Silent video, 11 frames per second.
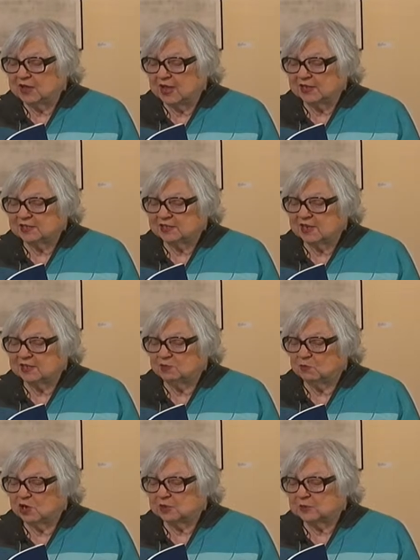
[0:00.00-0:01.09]
night
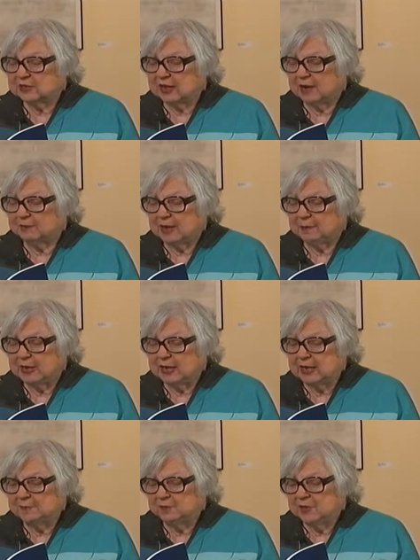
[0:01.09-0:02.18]
standing watch beside my
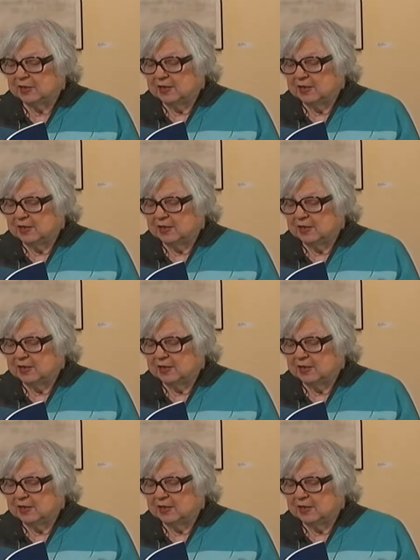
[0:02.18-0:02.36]
bed.